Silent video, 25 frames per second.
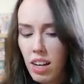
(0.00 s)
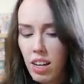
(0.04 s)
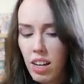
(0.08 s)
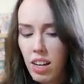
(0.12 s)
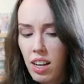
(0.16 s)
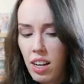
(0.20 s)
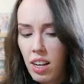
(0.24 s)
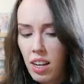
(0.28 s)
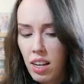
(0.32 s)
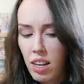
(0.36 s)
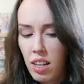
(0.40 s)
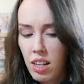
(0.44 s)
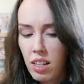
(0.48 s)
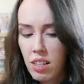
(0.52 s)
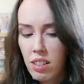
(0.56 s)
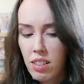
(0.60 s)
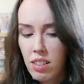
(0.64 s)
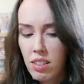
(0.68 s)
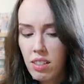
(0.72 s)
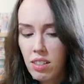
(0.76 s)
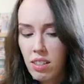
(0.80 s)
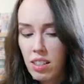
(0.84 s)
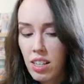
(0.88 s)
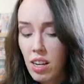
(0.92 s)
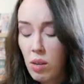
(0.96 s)
And
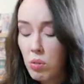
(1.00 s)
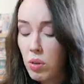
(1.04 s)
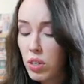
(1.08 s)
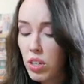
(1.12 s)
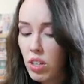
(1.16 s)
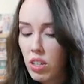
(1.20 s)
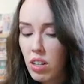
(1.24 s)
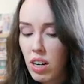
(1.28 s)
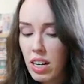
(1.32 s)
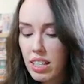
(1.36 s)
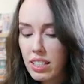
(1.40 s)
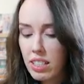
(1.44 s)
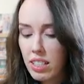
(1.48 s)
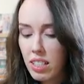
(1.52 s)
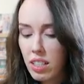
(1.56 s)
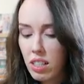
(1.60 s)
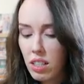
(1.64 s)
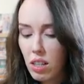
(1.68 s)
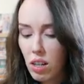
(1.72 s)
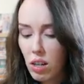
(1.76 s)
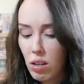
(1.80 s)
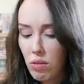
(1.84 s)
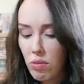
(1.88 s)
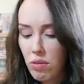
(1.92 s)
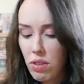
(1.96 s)
yeah, what you guys think
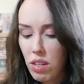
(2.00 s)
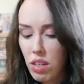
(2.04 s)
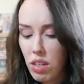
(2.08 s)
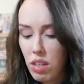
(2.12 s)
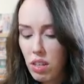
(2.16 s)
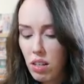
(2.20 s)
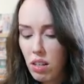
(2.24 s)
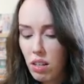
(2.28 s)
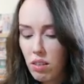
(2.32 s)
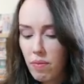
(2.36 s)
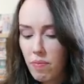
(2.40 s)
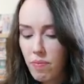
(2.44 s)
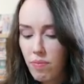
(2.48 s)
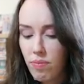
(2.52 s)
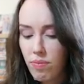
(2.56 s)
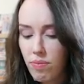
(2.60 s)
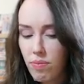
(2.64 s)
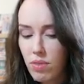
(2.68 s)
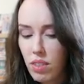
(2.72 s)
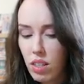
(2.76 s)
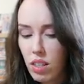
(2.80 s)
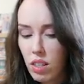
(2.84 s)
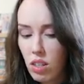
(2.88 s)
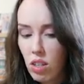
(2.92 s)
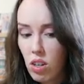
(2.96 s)
of the
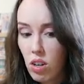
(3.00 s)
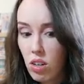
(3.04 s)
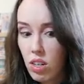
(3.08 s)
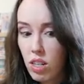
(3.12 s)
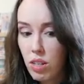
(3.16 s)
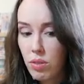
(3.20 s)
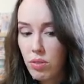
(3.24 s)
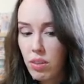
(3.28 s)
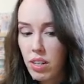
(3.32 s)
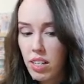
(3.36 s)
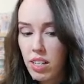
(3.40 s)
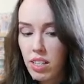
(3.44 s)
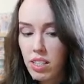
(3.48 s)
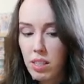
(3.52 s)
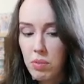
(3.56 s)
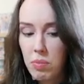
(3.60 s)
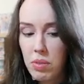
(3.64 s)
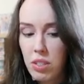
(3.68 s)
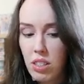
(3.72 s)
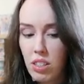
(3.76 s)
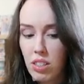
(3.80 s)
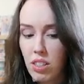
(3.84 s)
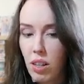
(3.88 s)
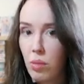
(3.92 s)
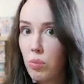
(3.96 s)
guard rares
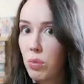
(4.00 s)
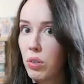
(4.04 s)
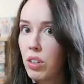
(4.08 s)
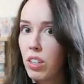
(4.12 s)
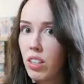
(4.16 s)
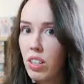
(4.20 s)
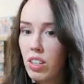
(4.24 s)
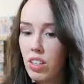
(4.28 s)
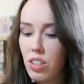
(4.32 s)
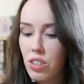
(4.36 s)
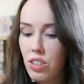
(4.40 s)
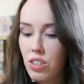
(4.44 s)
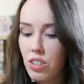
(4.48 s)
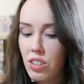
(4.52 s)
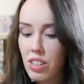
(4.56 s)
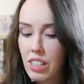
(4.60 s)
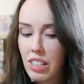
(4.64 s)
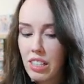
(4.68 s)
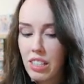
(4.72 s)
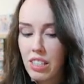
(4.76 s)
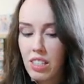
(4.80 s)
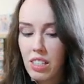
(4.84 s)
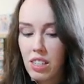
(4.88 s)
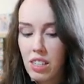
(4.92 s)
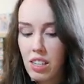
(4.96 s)
because I'm really
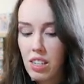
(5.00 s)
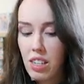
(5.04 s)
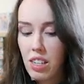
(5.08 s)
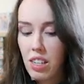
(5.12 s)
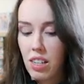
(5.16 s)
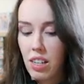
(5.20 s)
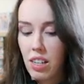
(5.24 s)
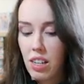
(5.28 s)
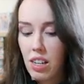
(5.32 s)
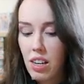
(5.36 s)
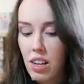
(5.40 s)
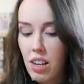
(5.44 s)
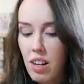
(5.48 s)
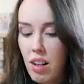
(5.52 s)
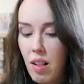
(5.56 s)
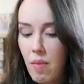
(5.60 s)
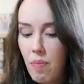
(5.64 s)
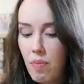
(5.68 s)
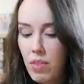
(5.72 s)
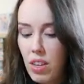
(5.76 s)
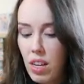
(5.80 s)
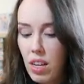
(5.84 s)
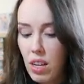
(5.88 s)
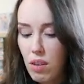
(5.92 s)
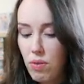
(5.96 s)
curious to hear
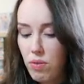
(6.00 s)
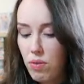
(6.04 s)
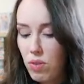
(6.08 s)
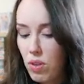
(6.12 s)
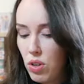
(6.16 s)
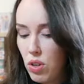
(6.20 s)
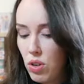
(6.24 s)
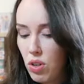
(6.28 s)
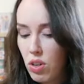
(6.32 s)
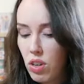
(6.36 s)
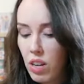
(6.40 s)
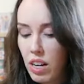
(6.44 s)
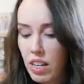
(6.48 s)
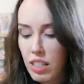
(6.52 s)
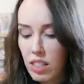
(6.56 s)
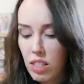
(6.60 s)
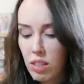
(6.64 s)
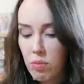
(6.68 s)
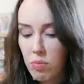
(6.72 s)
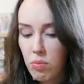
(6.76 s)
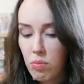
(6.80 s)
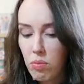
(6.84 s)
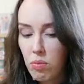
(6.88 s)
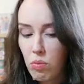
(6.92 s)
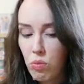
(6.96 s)
if you guys
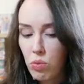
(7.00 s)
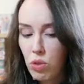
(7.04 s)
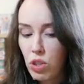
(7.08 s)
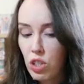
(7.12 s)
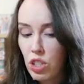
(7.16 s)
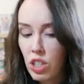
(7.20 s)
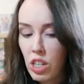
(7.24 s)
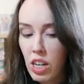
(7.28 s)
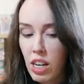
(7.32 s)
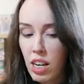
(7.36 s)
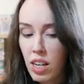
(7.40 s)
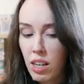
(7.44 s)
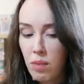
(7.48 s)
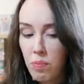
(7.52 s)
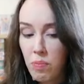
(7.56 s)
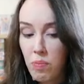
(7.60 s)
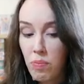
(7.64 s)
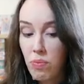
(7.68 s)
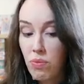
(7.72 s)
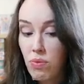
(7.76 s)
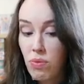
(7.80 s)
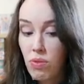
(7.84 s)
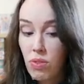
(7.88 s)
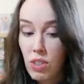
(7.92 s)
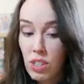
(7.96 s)
share
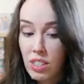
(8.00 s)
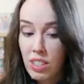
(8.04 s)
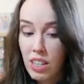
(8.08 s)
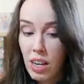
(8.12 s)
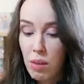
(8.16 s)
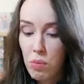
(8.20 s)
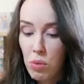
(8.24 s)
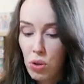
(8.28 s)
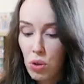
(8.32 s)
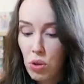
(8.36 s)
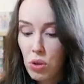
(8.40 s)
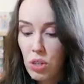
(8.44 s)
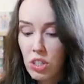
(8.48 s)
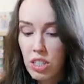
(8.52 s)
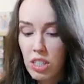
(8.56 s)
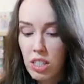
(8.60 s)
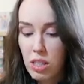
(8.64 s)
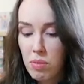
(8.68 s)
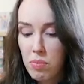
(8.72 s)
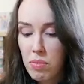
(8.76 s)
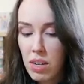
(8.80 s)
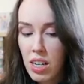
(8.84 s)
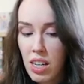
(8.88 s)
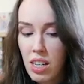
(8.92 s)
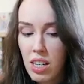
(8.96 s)
the same thoughts as
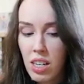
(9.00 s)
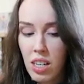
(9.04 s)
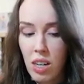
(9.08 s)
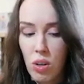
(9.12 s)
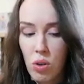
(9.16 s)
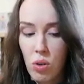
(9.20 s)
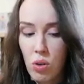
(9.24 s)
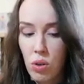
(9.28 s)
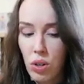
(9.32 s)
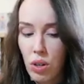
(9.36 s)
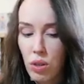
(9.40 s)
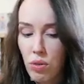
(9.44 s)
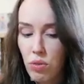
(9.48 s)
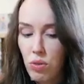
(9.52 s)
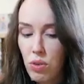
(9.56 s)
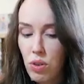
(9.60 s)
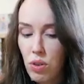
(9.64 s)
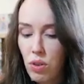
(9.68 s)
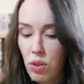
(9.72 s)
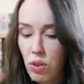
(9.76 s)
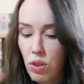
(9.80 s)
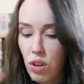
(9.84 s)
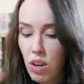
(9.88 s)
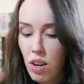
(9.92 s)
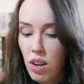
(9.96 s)
me or if
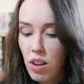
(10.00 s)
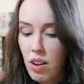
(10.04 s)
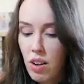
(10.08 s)
you